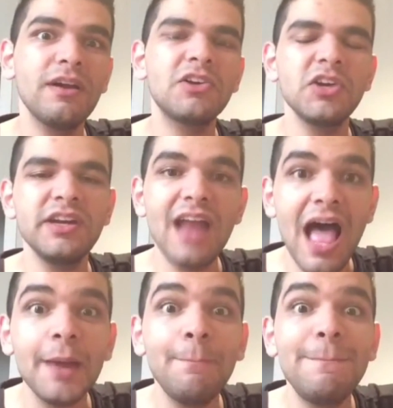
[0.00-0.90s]
could
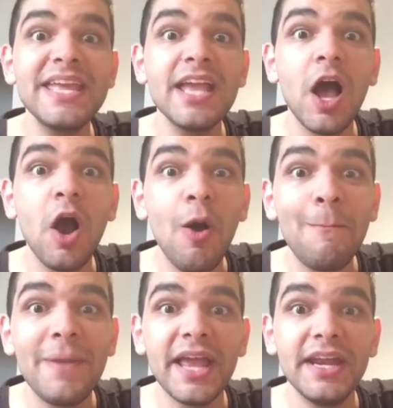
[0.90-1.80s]
not be
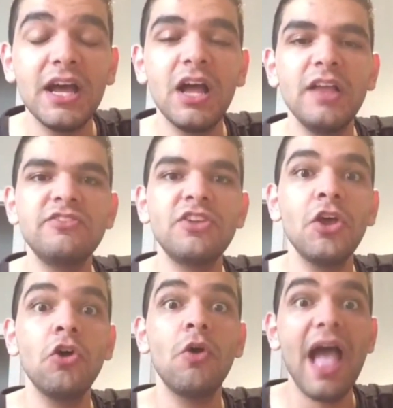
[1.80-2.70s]
opened
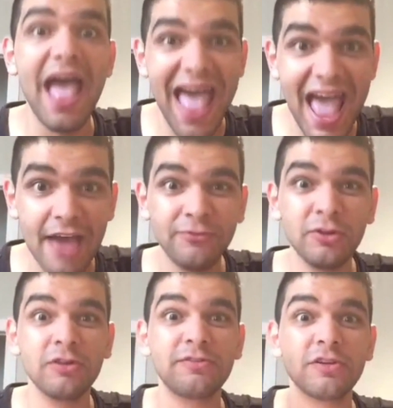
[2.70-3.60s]
until
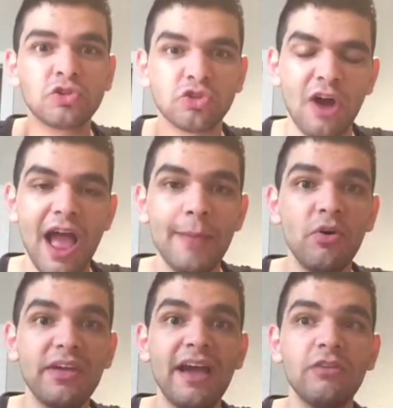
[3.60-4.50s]
after the
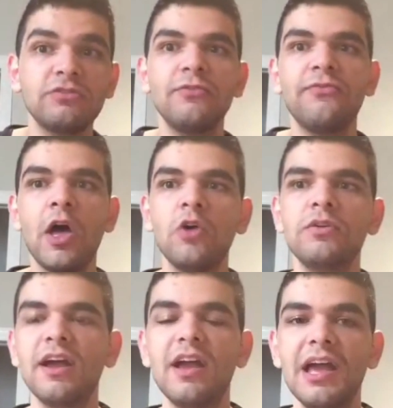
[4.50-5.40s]
tribal council vote,